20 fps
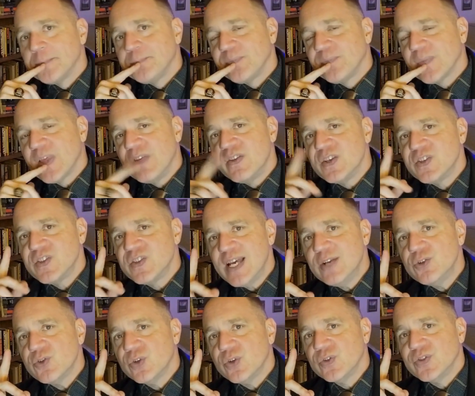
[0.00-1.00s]
The
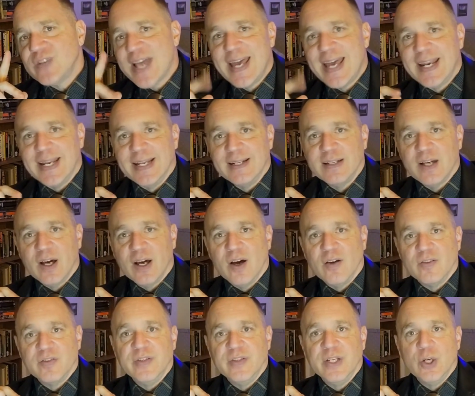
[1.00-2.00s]
central tenet
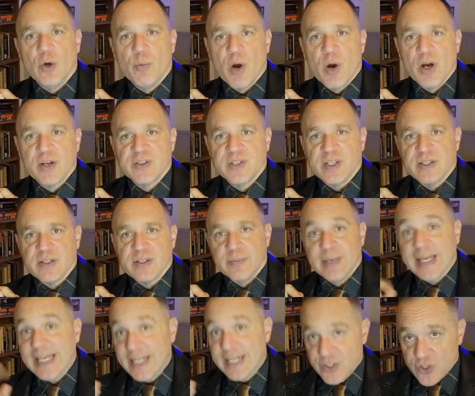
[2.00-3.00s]
of neo-Marxism,
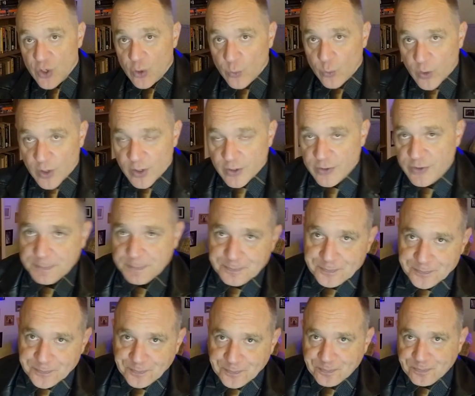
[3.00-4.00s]
in its own words,
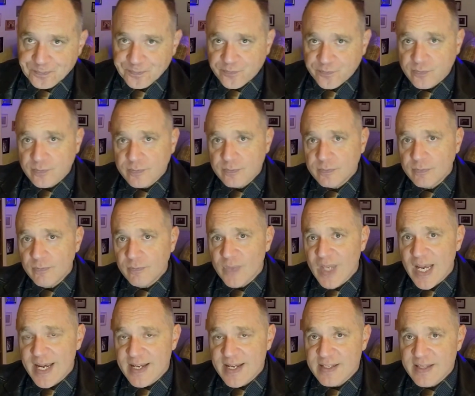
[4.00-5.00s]

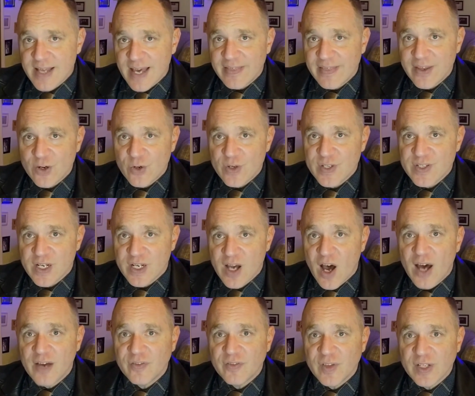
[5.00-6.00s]
is that there is a
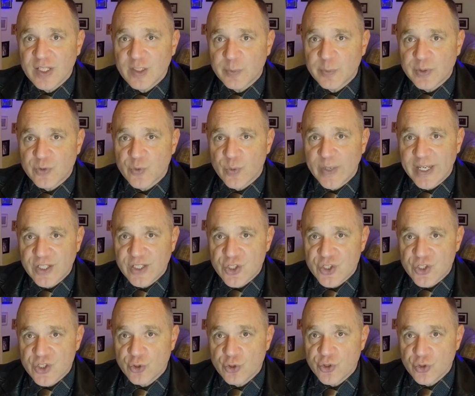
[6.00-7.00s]
conflict between
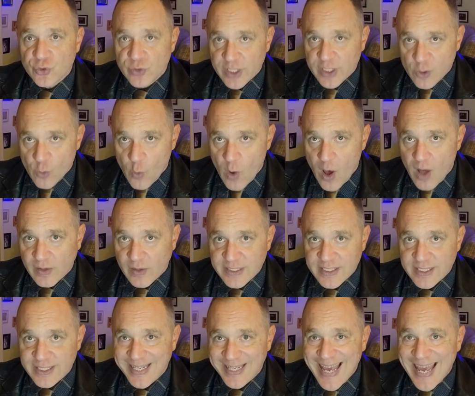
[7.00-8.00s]
social
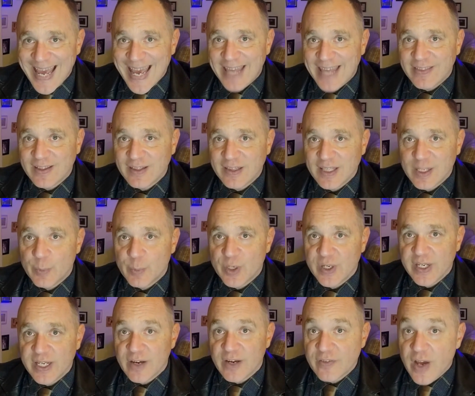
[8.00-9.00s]
equality and the
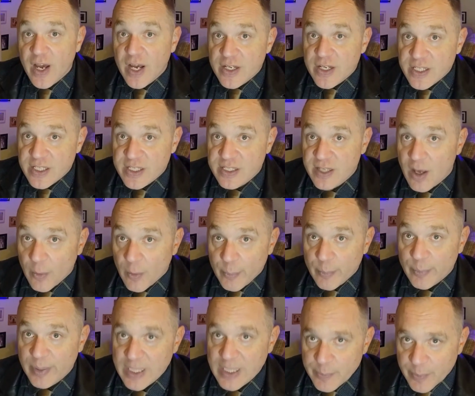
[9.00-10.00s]
liberty of some
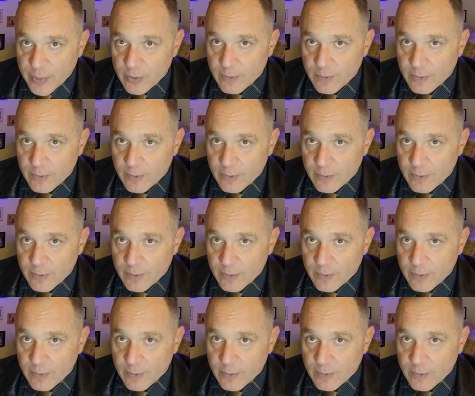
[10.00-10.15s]
people,